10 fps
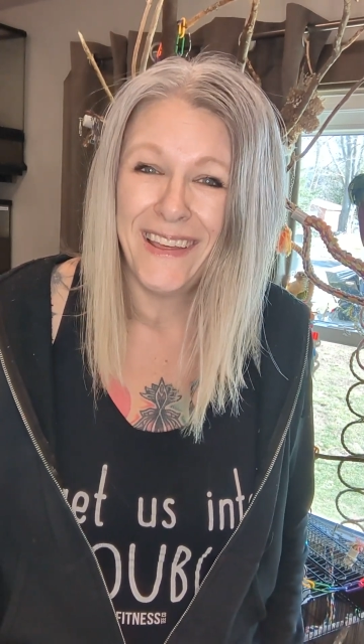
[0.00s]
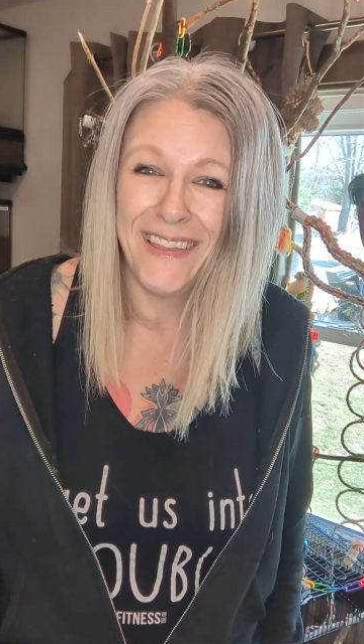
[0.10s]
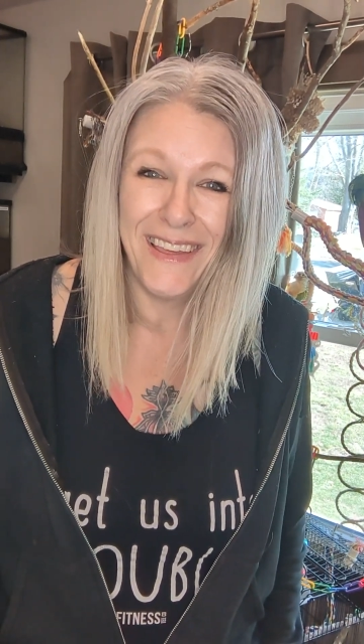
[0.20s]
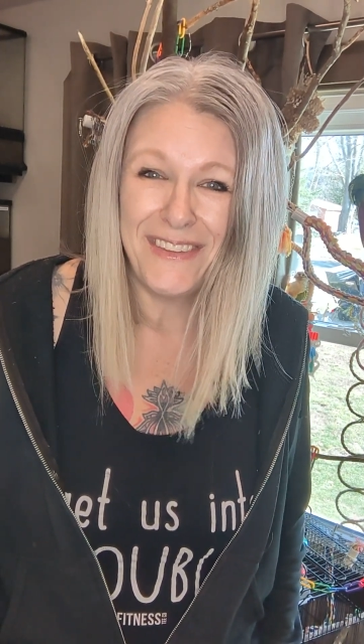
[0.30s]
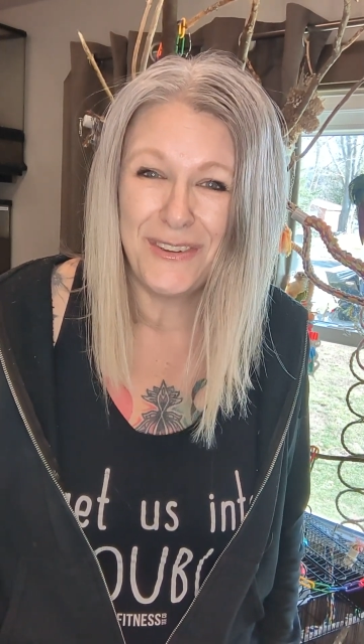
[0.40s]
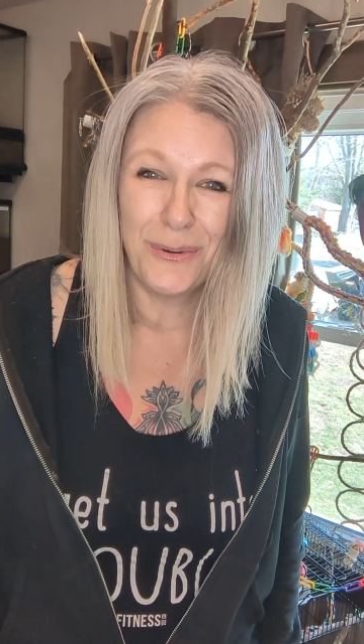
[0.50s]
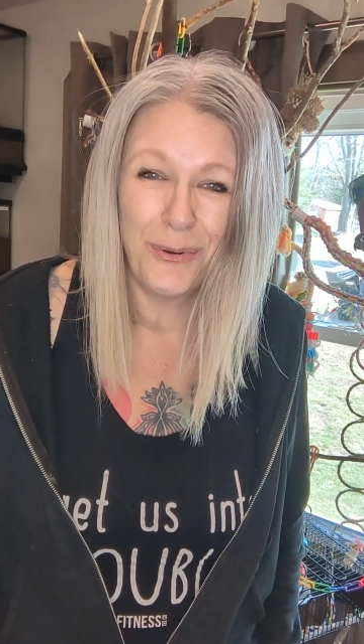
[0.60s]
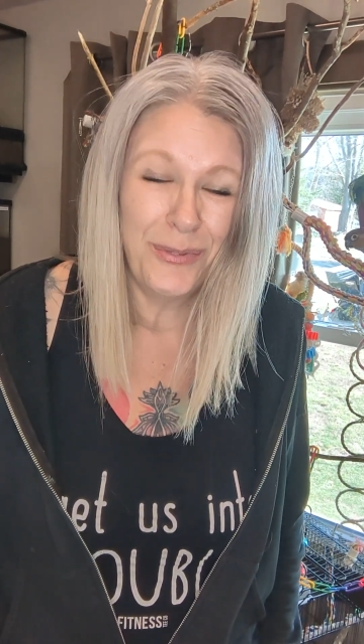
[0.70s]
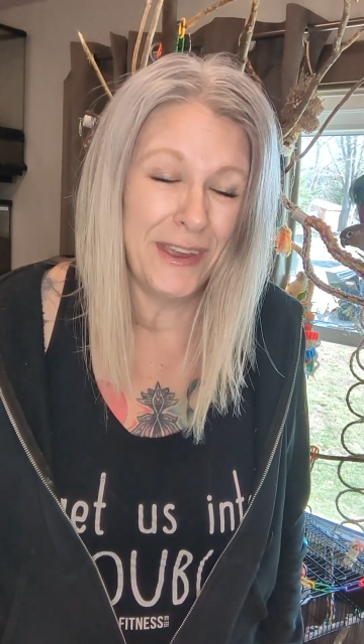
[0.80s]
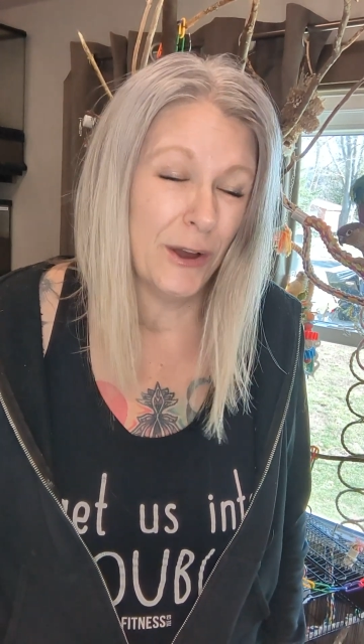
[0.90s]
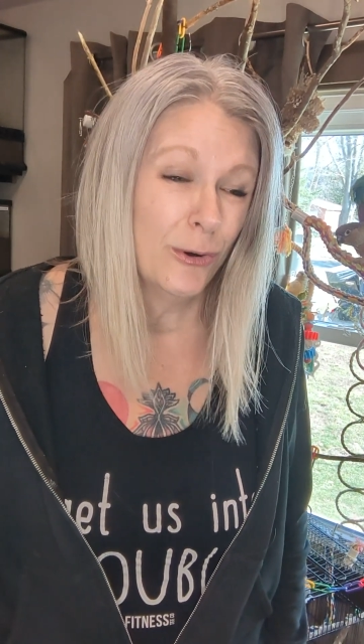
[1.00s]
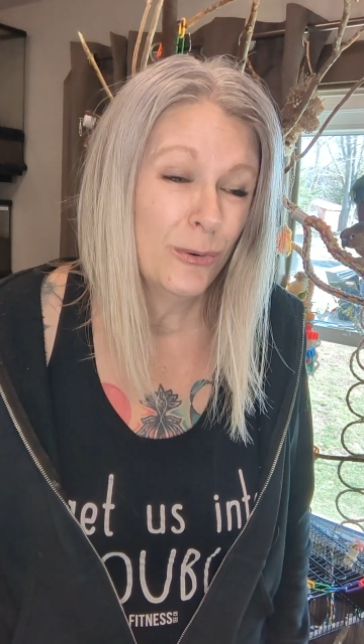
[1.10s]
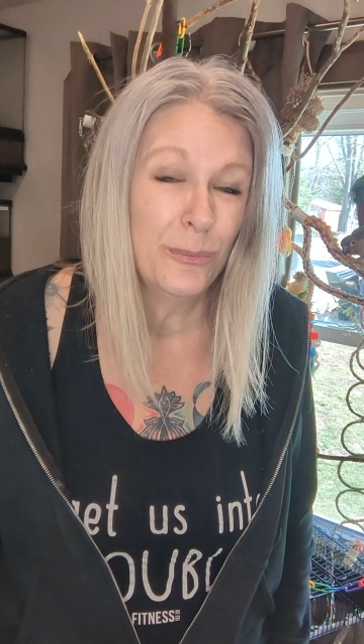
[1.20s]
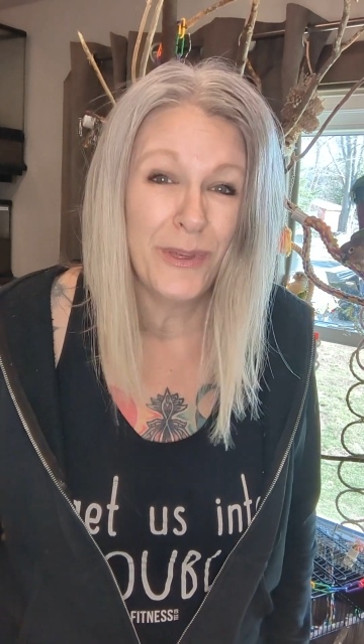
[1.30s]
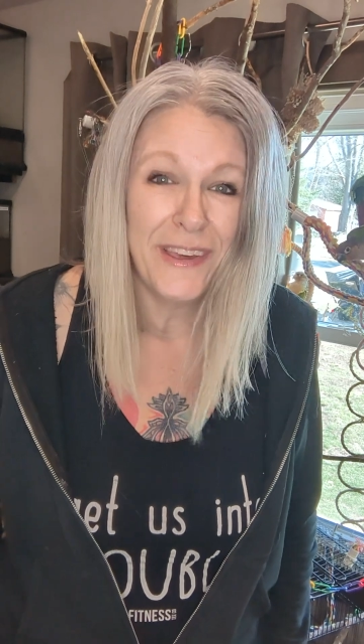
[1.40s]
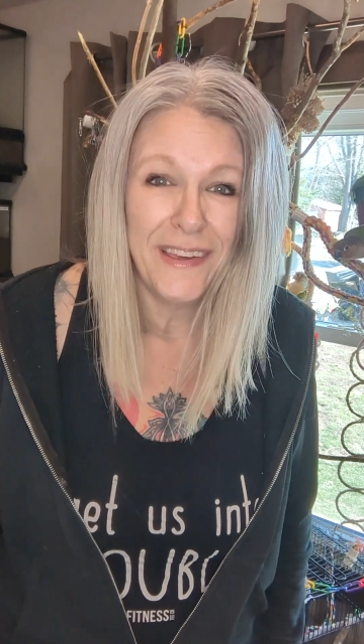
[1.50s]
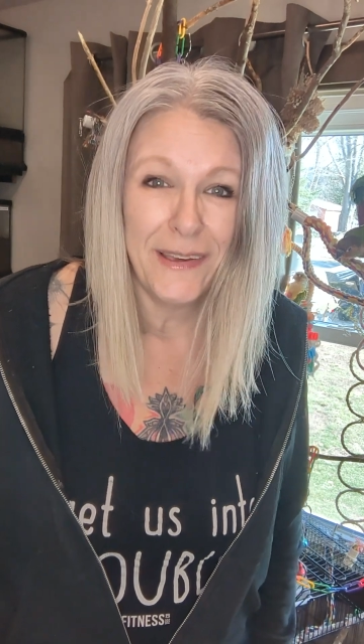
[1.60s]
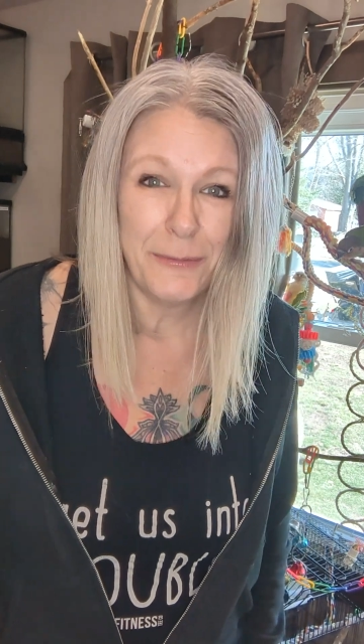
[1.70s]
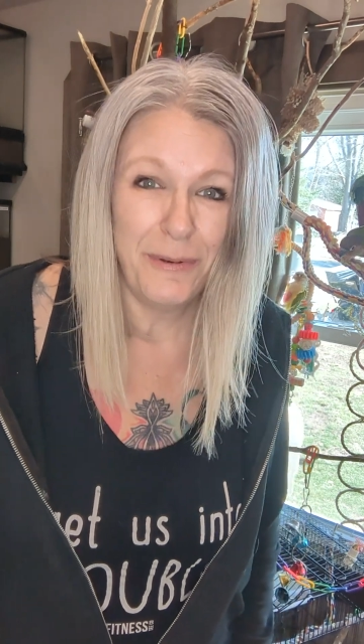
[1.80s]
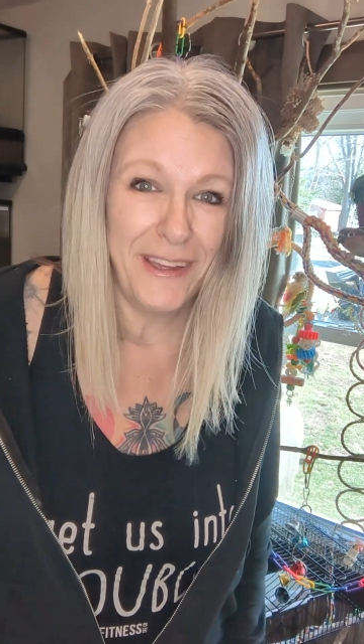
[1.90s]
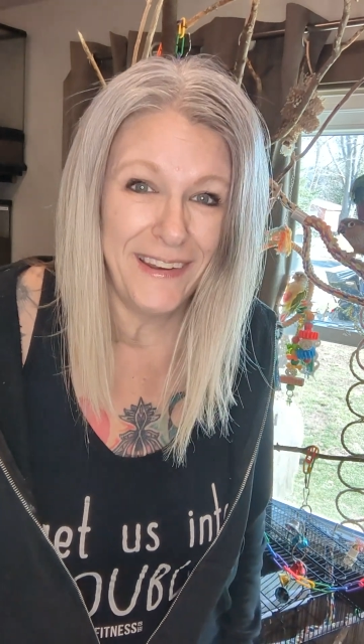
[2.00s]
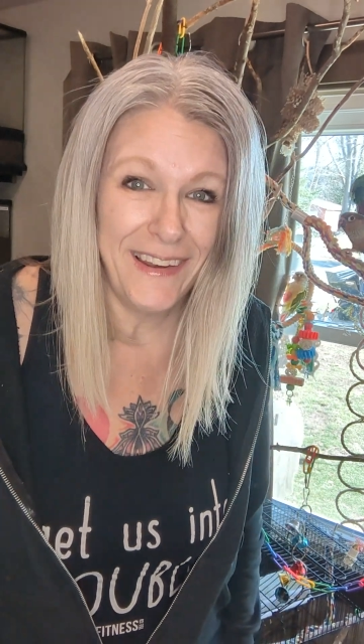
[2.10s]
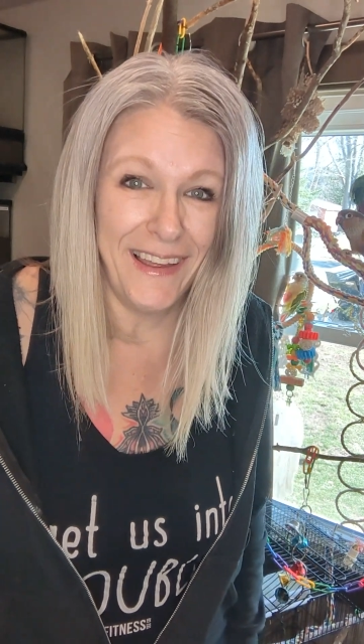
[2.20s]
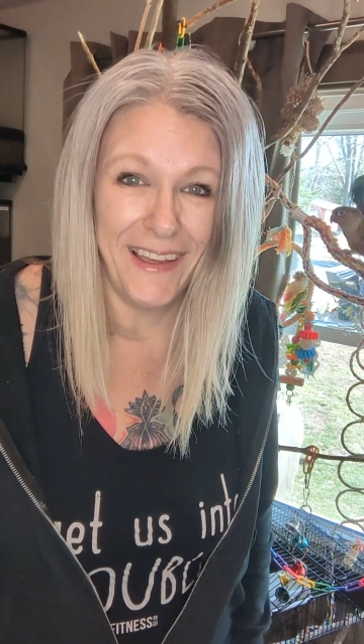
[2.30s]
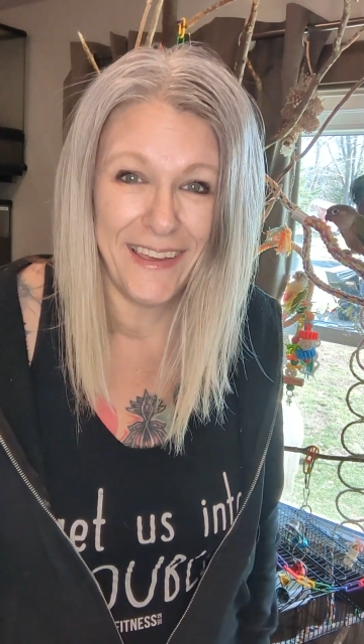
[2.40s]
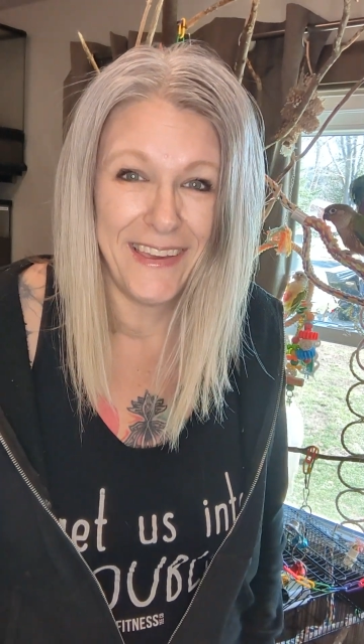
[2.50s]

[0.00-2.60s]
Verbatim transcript: That's your only hope. But I,